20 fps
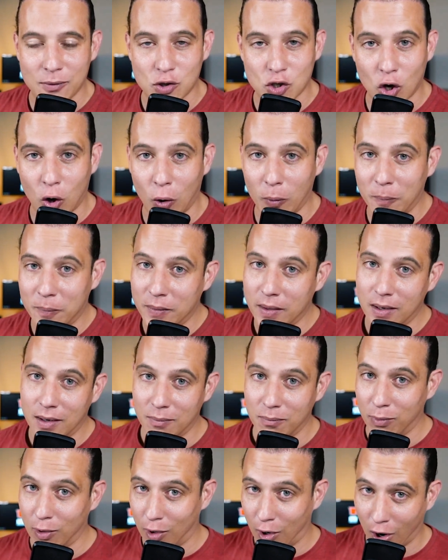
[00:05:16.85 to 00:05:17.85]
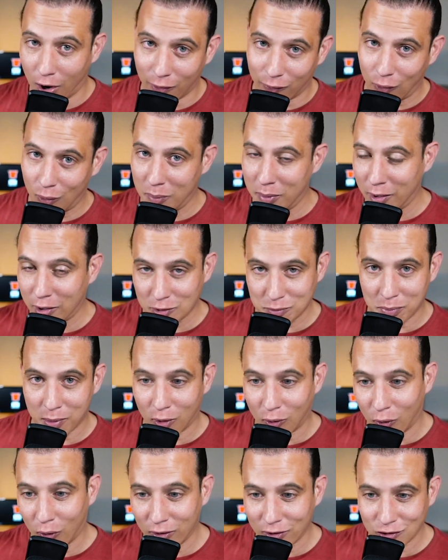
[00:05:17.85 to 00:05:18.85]
So be careful because
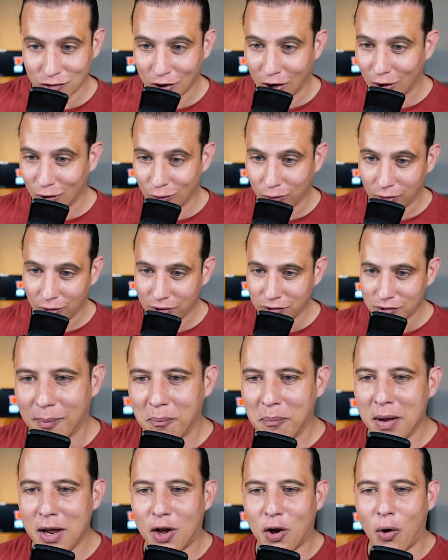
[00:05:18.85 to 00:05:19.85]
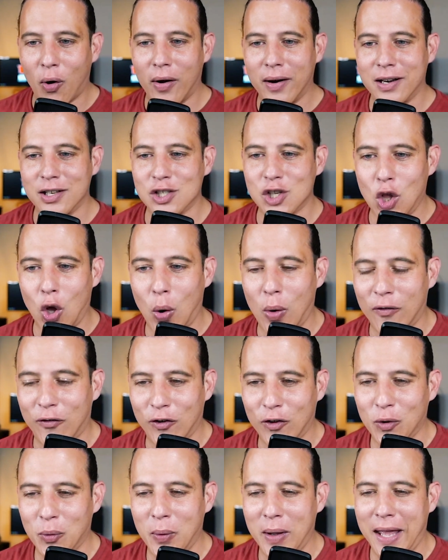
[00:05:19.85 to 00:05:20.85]
Bitcoin is dangerous. Bitcoin is lower for
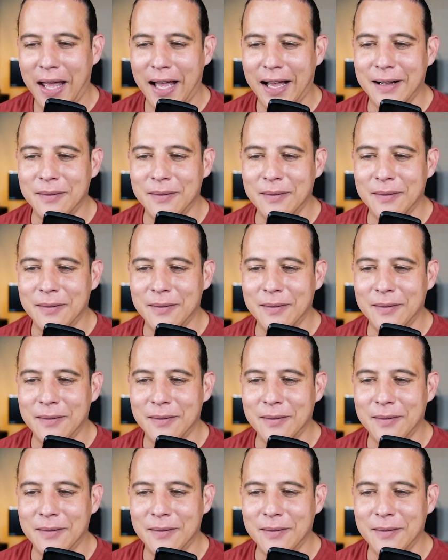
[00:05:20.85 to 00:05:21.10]
the week,